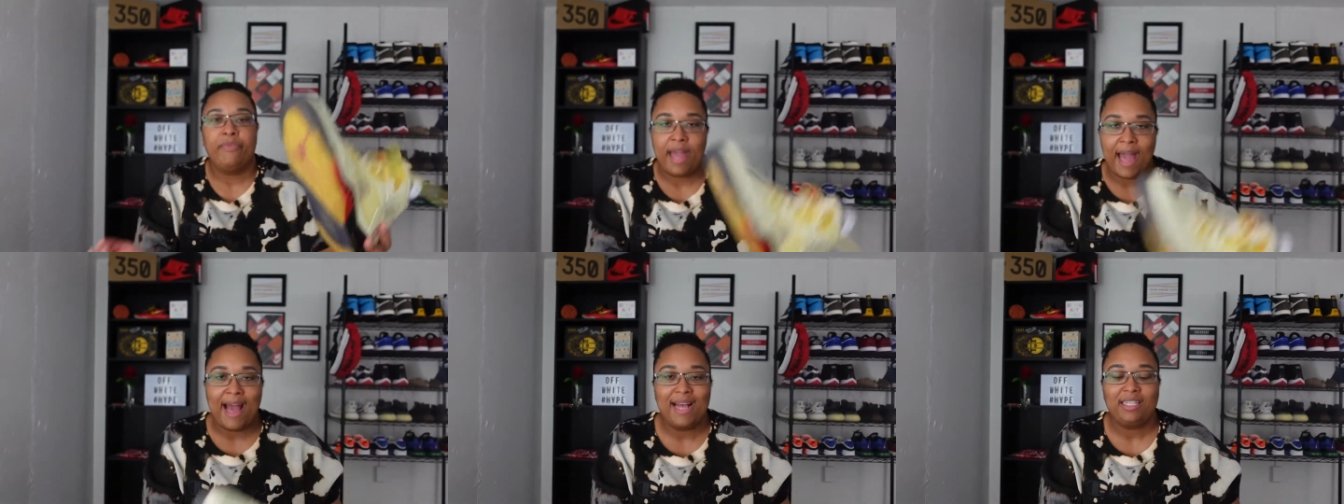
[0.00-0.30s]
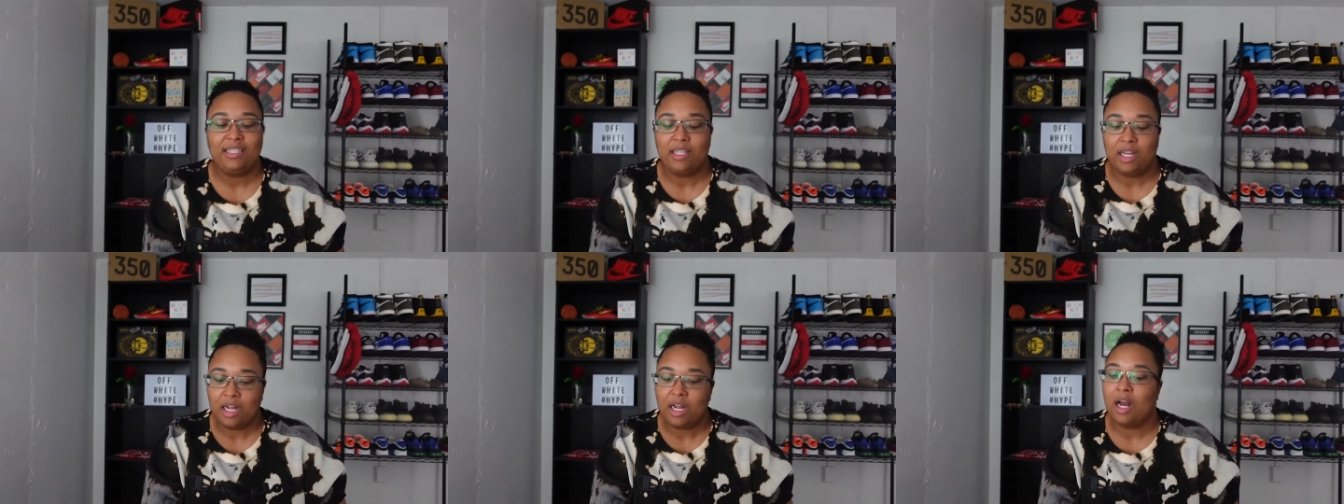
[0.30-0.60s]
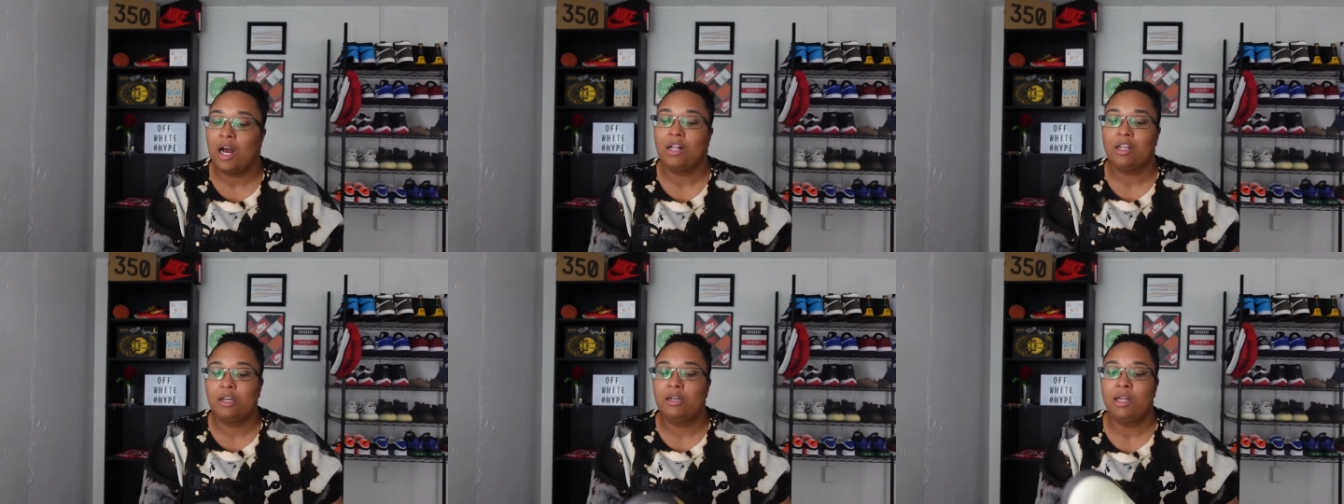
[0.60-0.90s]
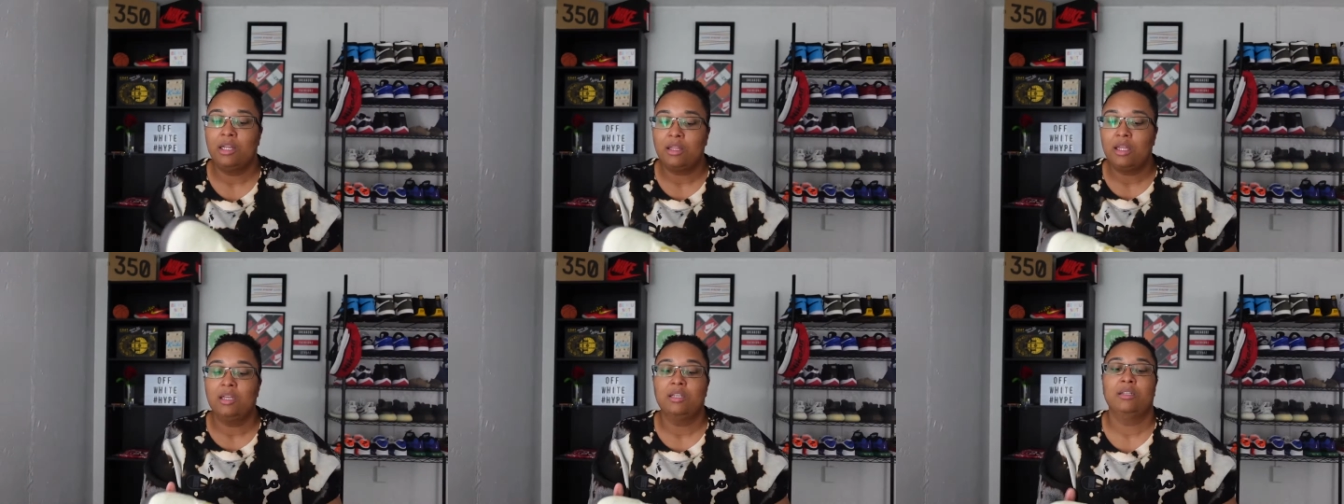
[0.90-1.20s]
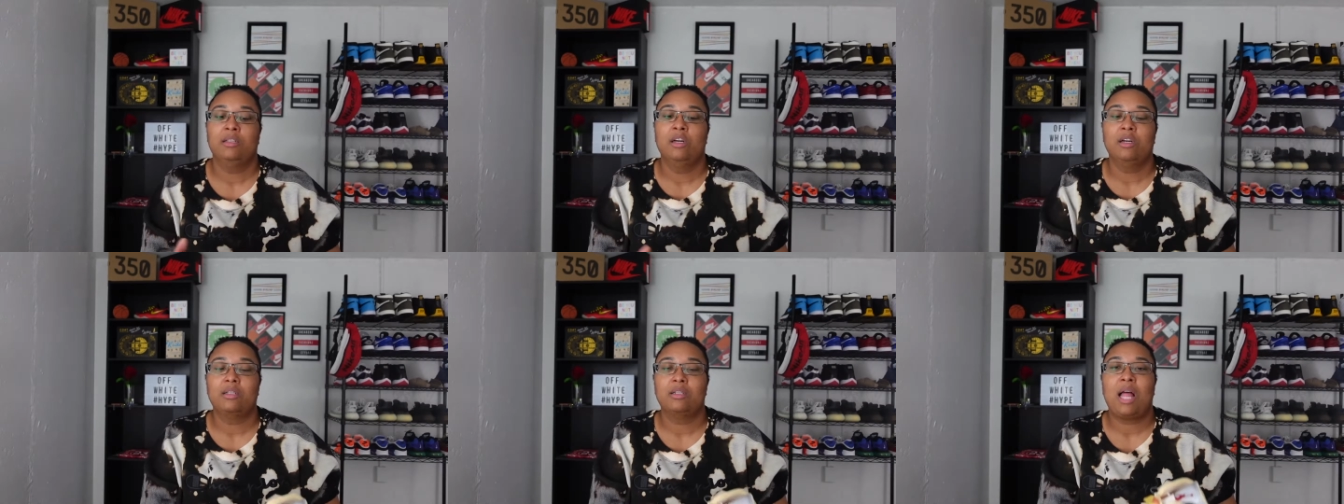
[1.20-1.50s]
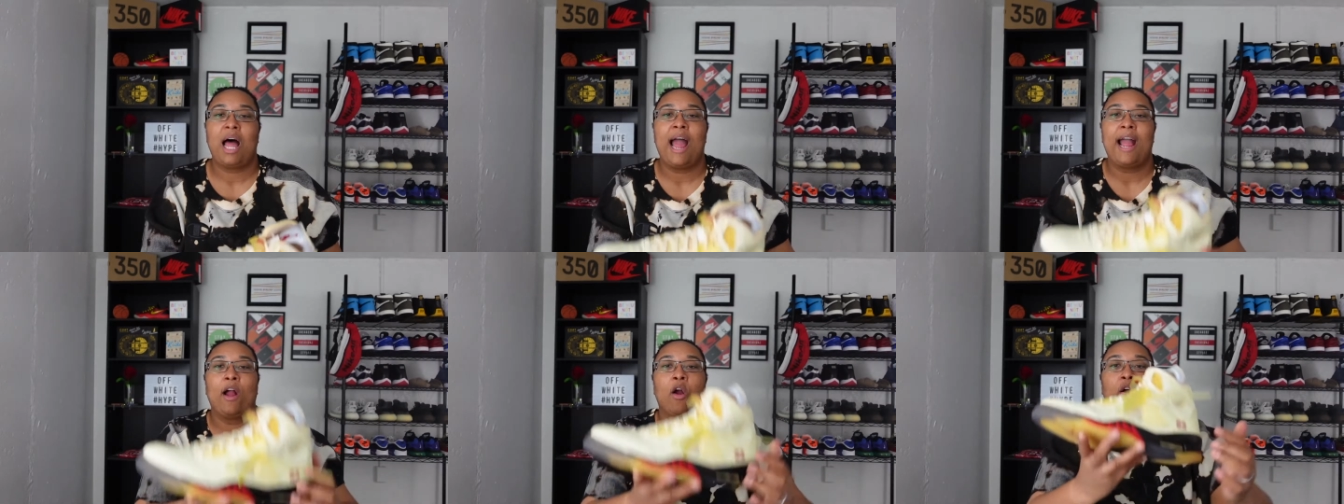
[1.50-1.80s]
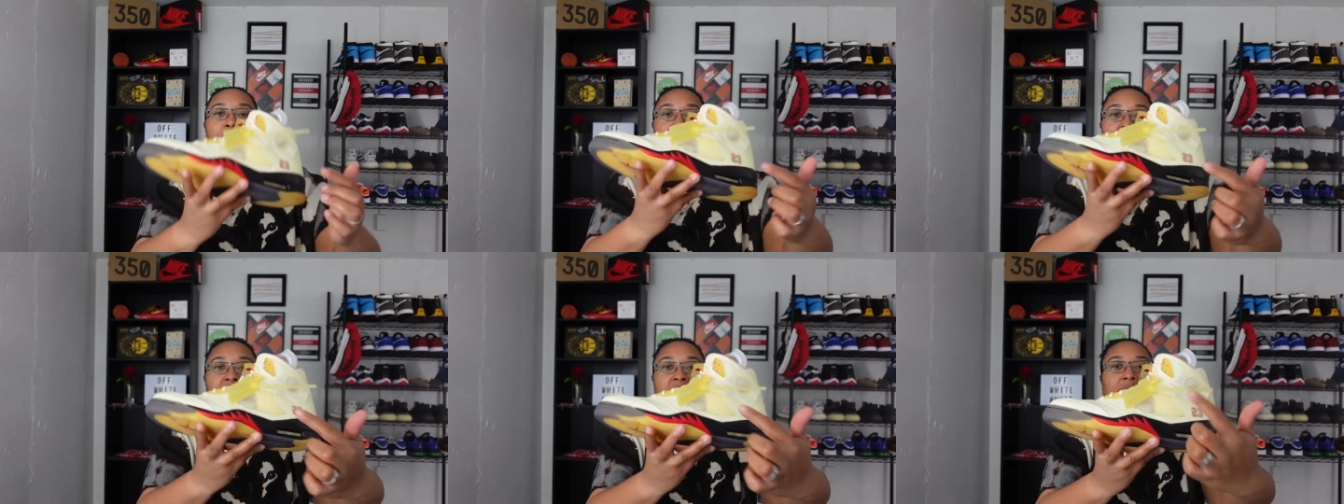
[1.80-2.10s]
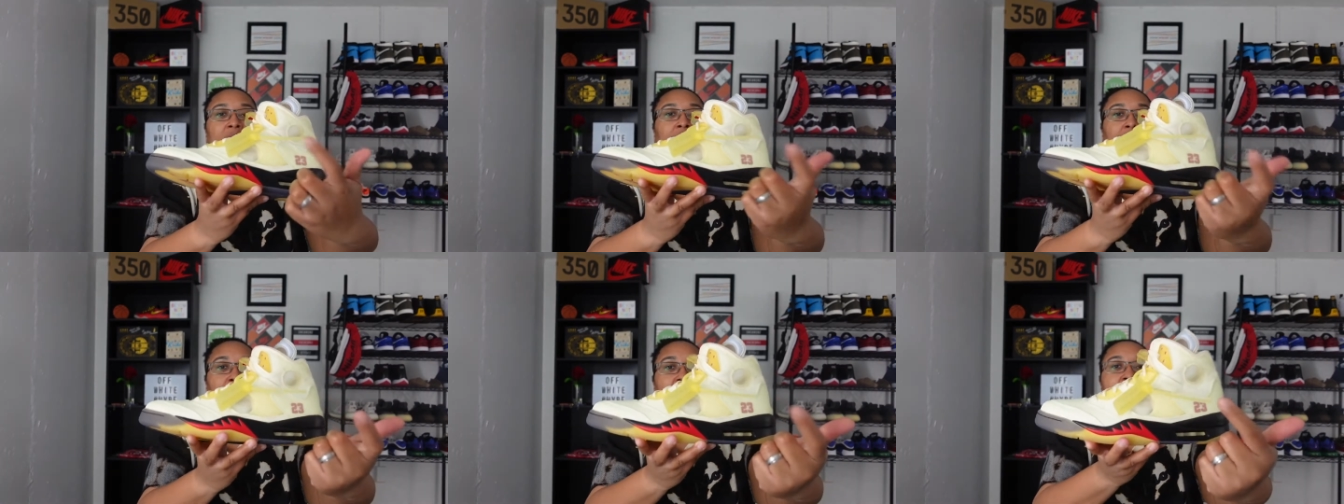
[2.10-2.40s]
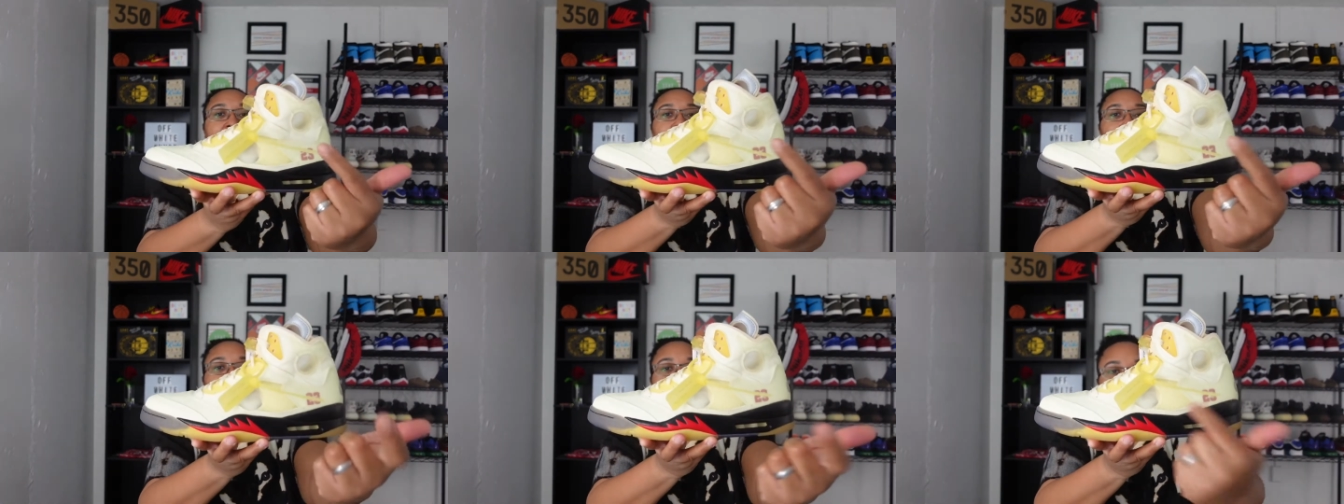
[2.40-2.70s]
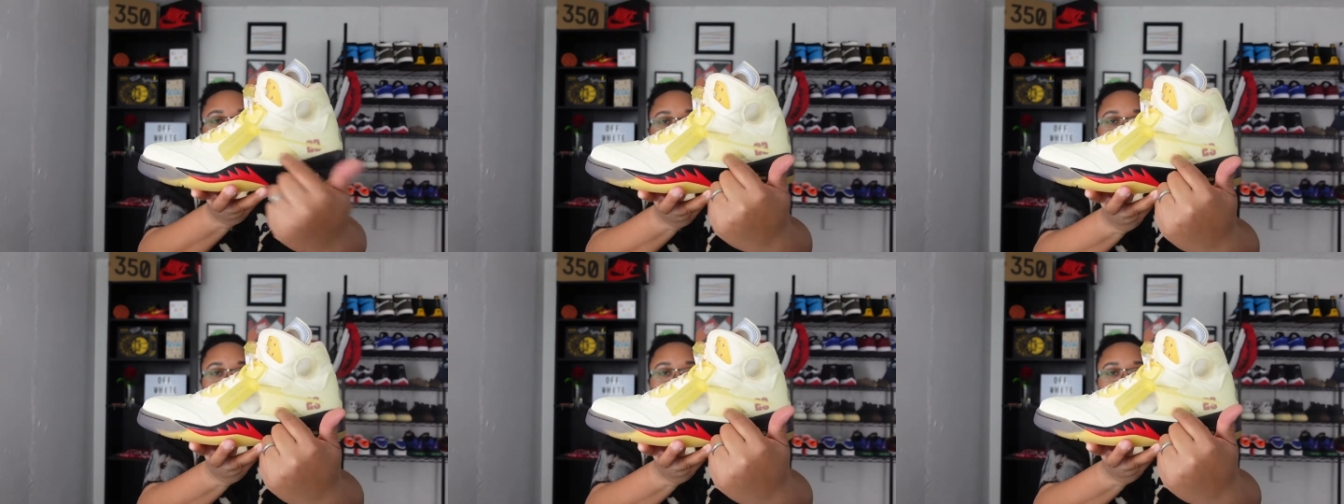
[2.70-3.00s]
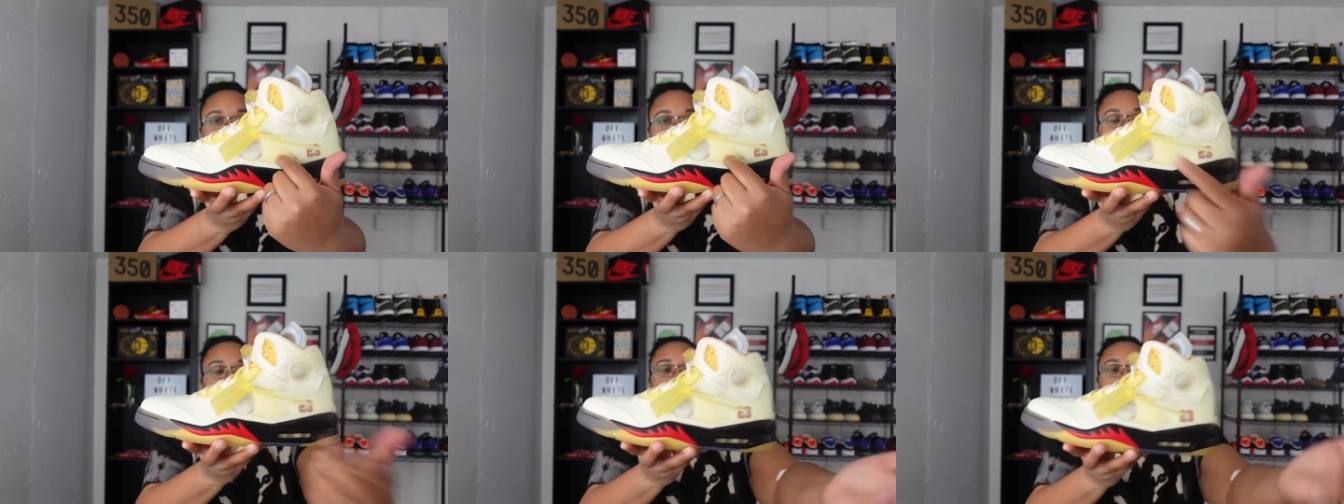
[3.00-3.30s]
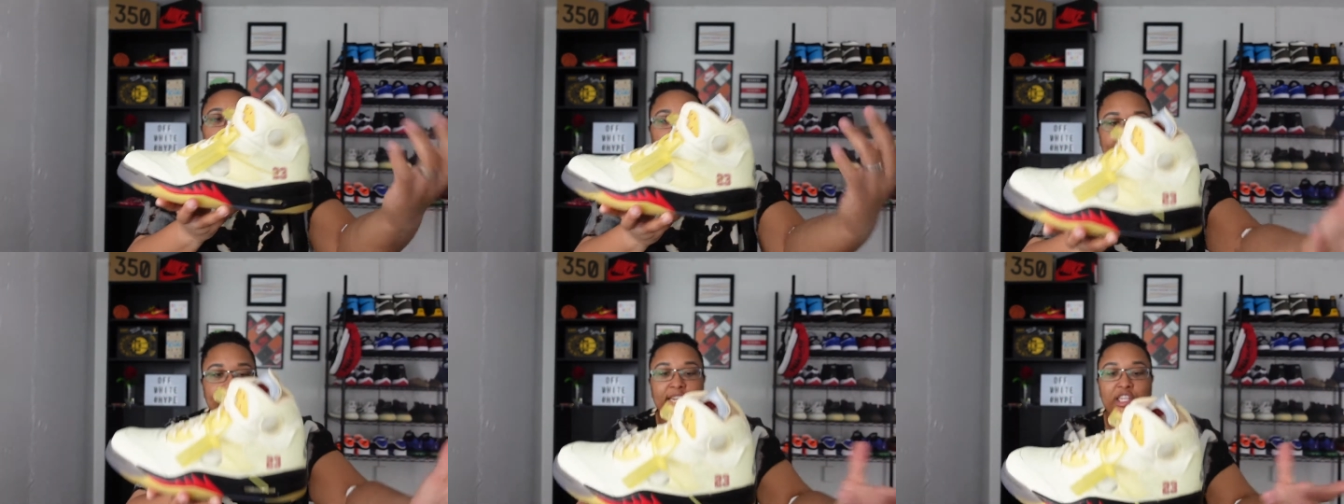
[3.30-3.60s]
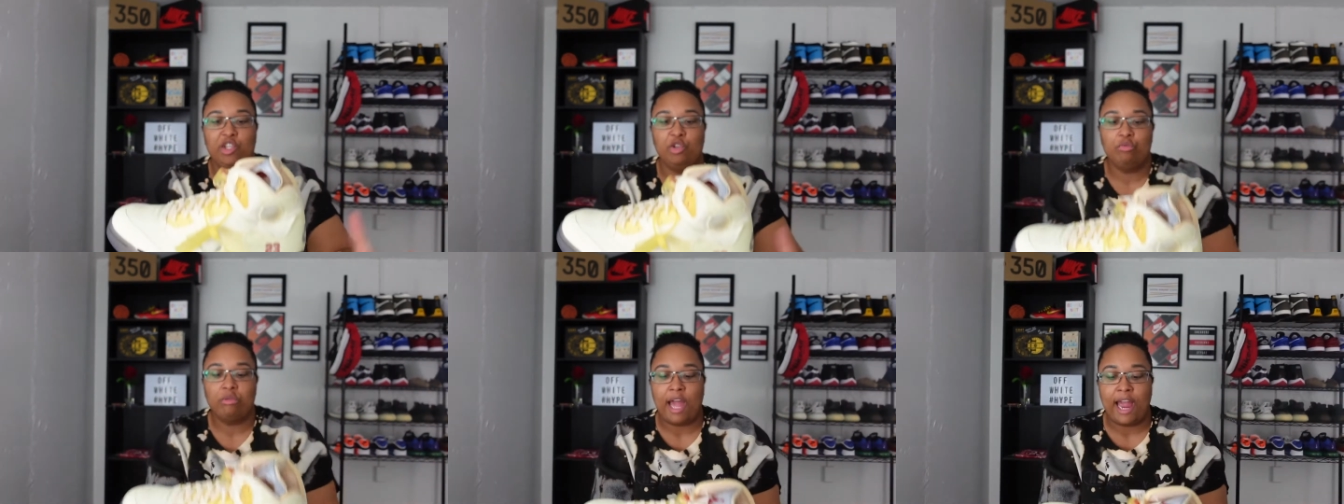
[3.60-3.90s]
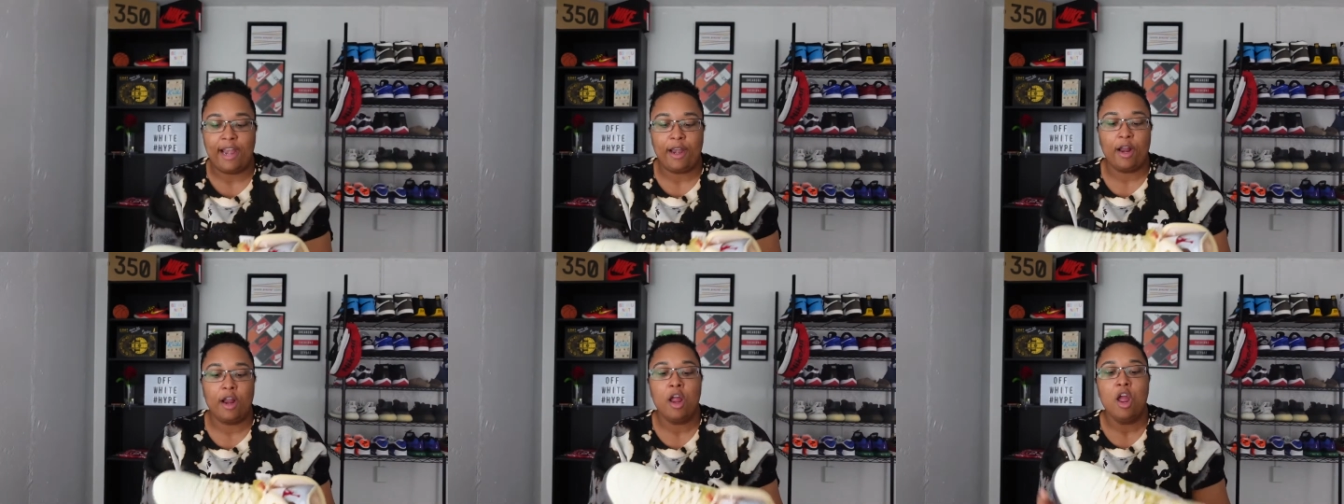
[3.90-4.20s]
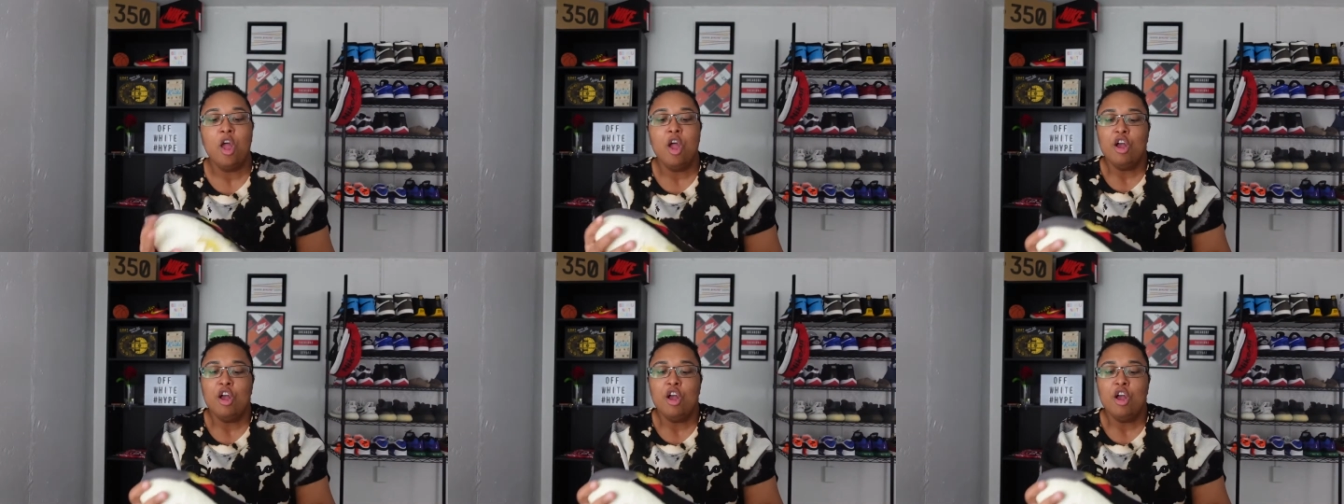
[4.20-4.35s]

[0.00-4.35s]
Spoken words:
That's the color that this looks like, or even like this, which we'll get to later.